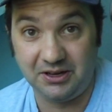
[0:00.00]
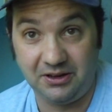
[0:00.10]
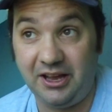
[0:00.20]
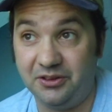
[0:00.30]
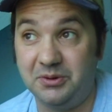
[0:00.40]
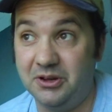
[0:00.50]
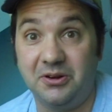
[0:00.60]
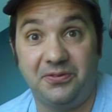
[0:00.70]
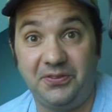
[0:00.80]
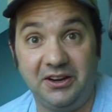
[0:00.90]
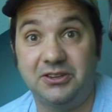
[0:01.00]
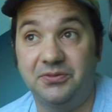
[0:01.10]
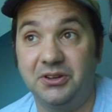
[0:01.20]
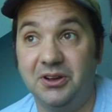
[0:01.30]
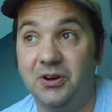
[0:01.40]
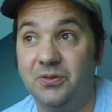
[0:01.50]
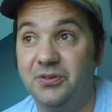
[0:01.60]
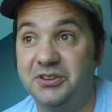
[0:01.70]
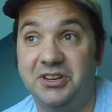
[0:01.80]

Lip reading: as we know it, effectively over.